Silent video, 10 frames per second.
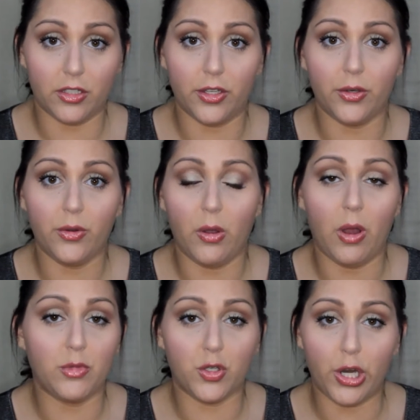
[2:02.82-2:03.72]
Liu, who
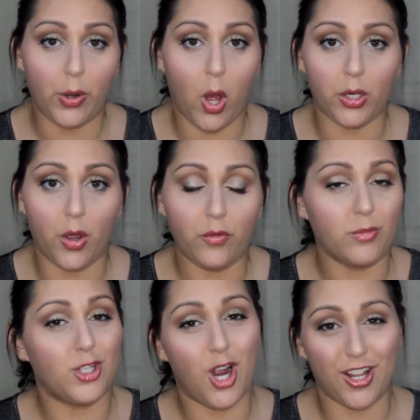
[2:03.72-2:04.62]
I'm sure you all know
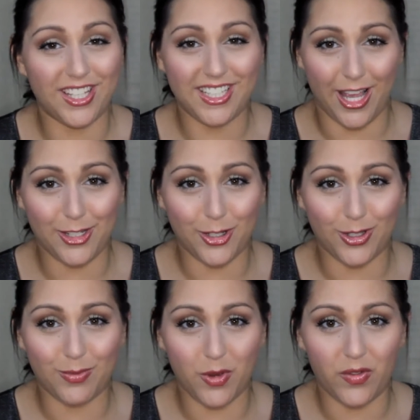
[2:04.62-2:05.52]
from the Charlie's
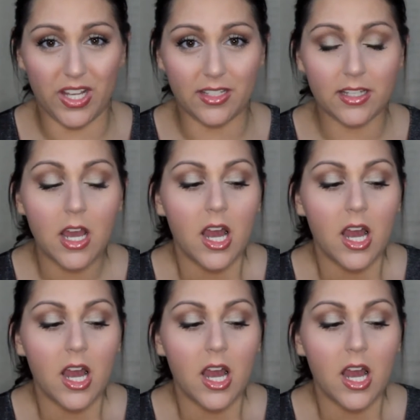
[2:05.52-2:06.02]
Angels movies,